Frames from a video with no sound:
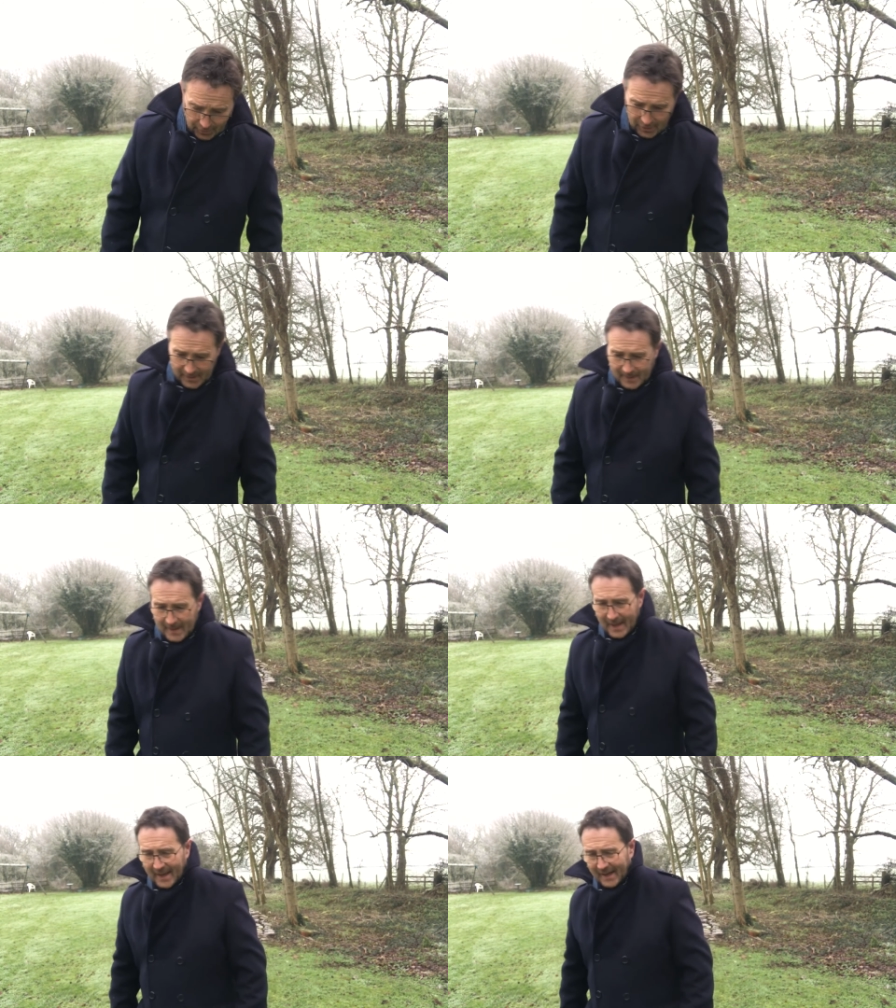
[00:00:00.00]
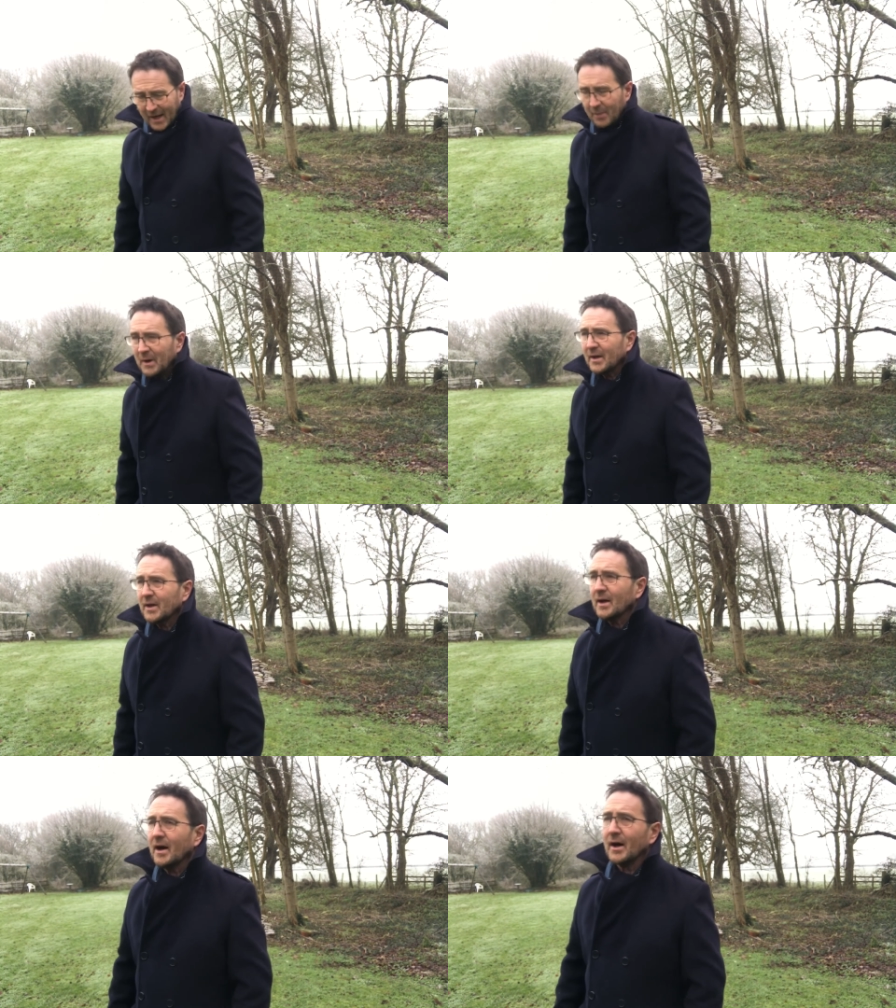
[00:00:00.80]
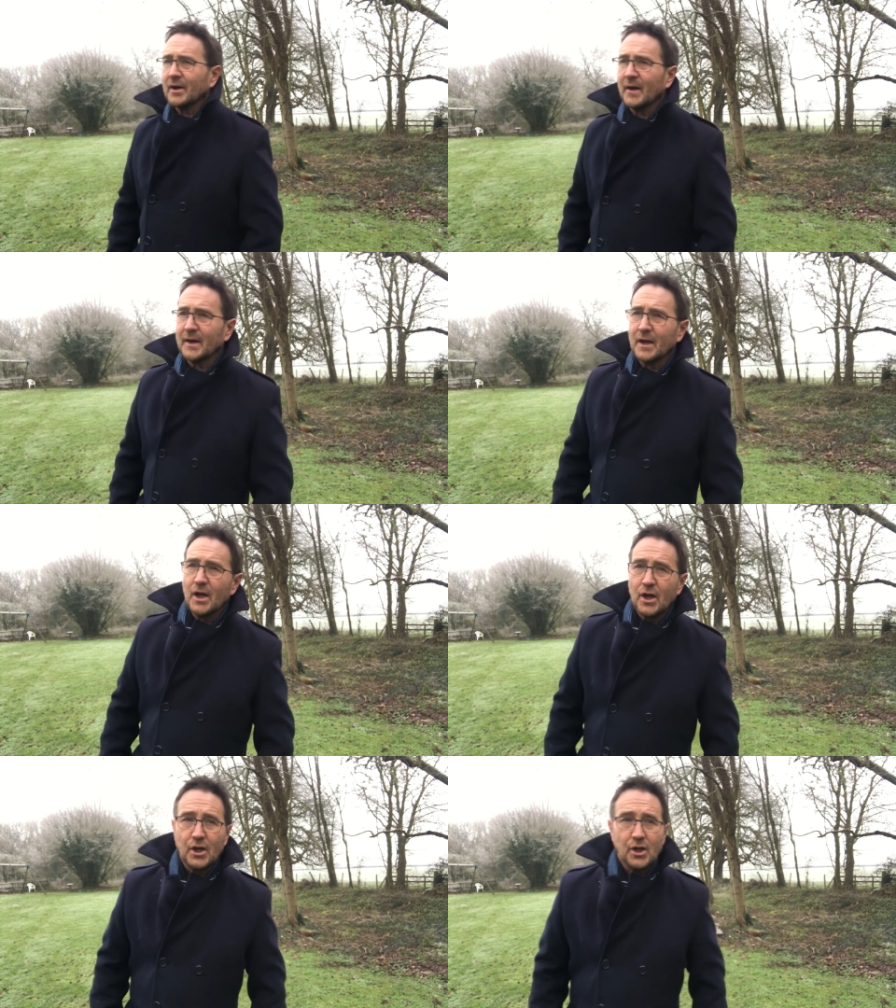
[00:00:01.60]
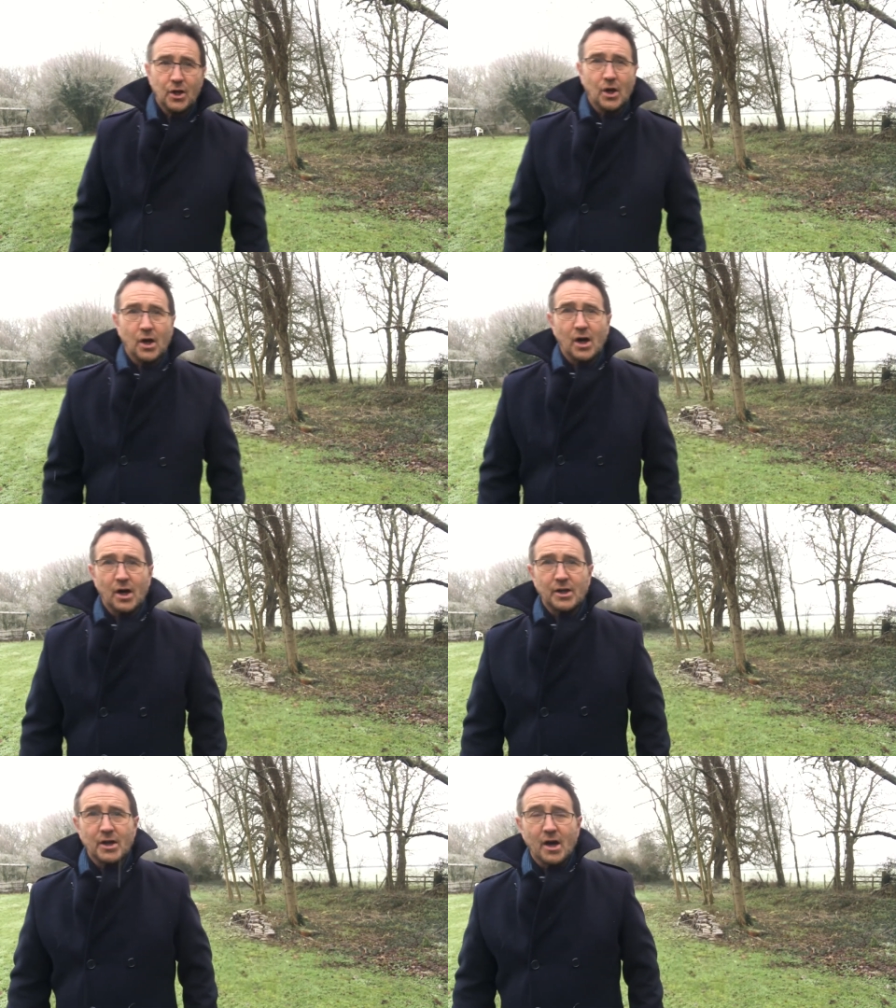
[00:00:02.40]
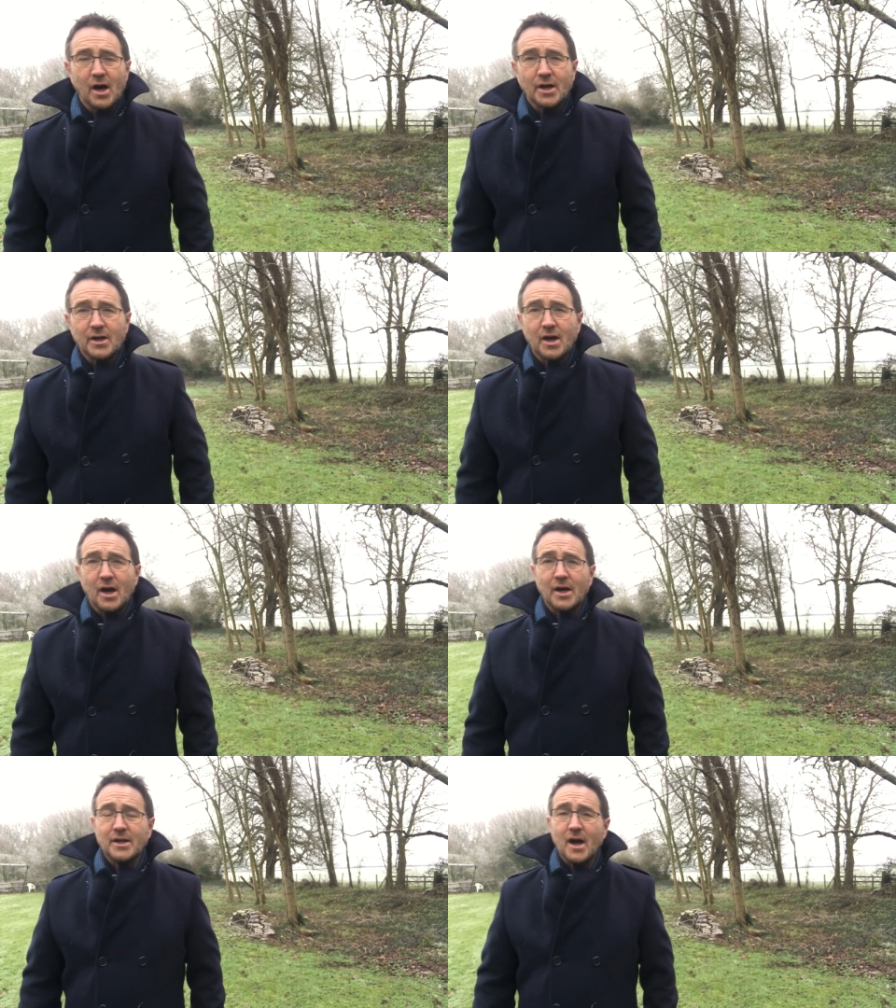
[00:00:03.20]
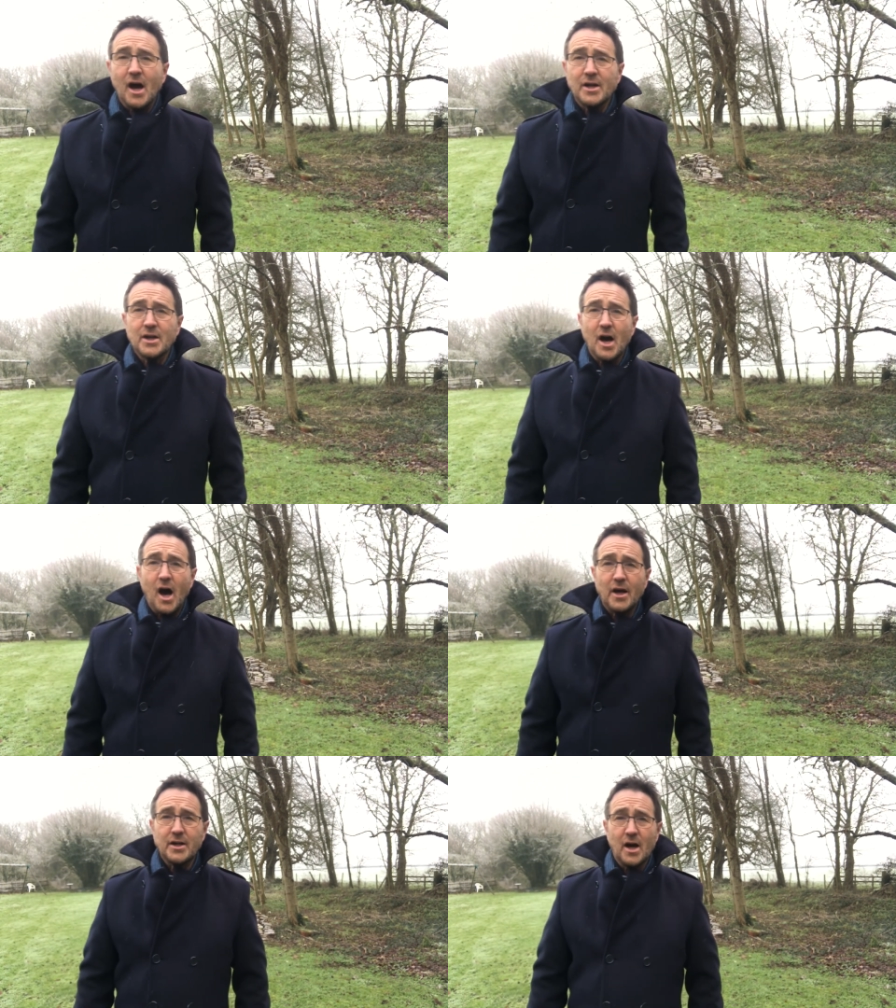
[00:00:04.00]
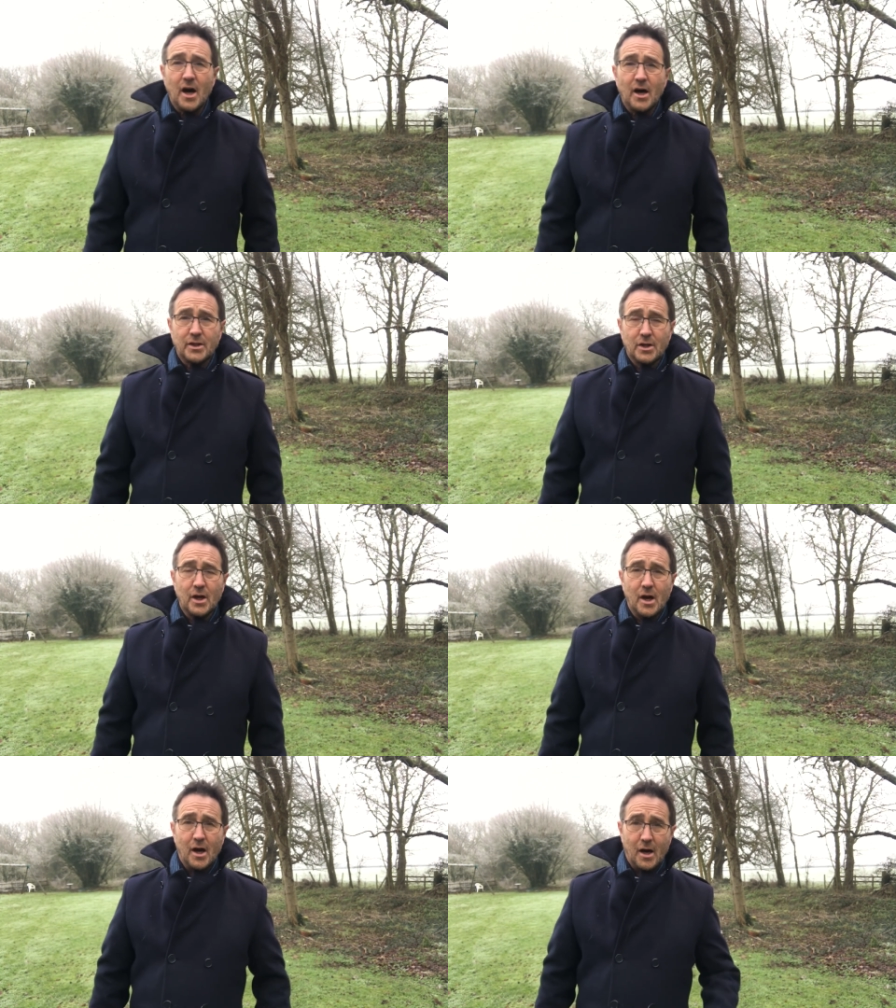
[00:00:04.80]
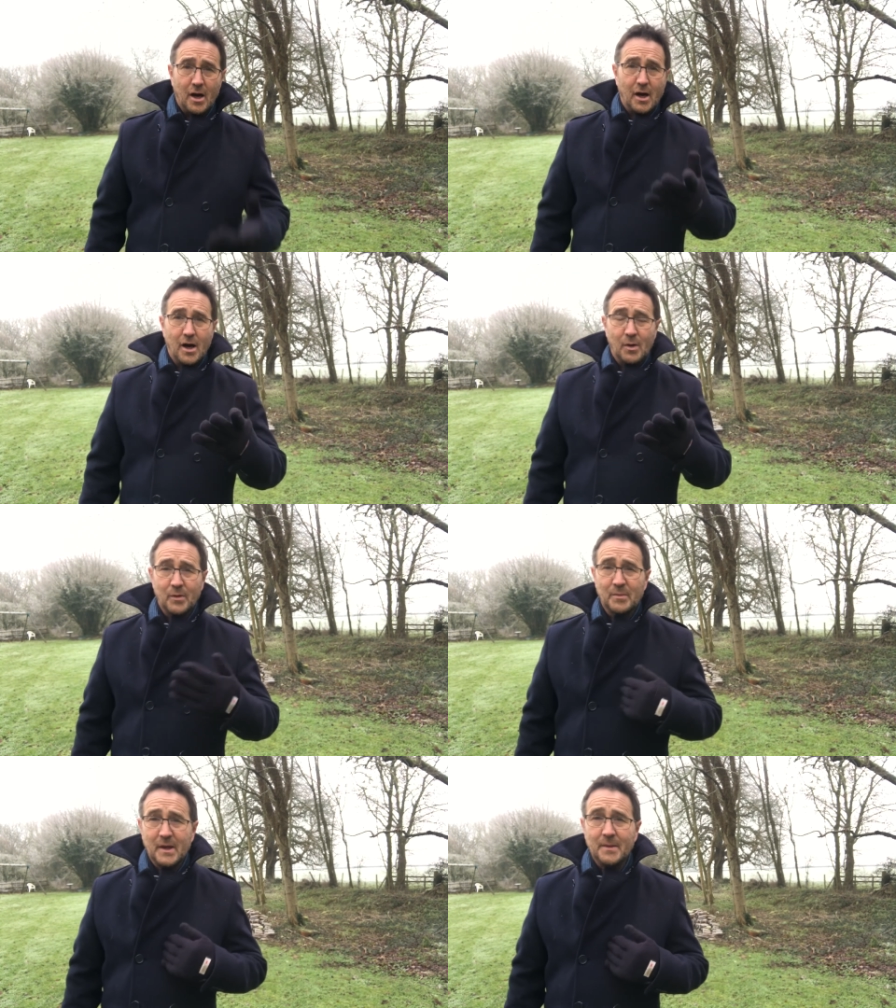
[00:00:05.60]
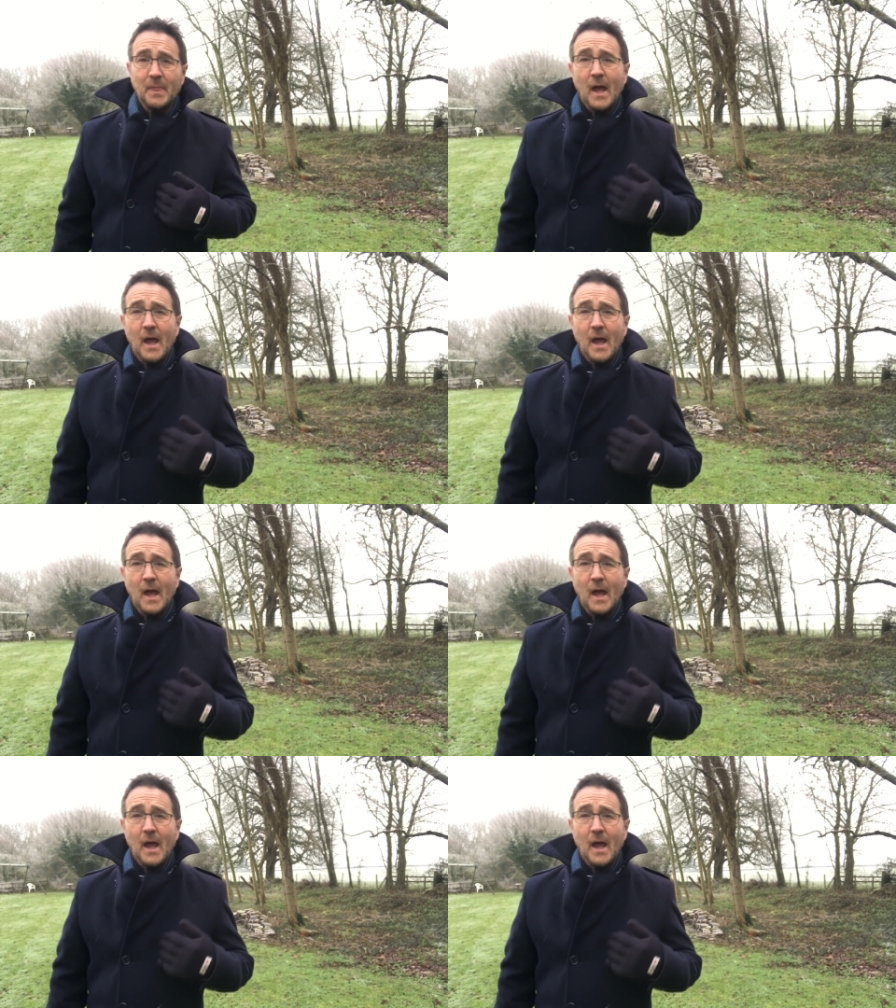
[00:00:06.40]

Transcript: right? And how about ya going ya, ya, ya, ya, ya, ya, ya with me?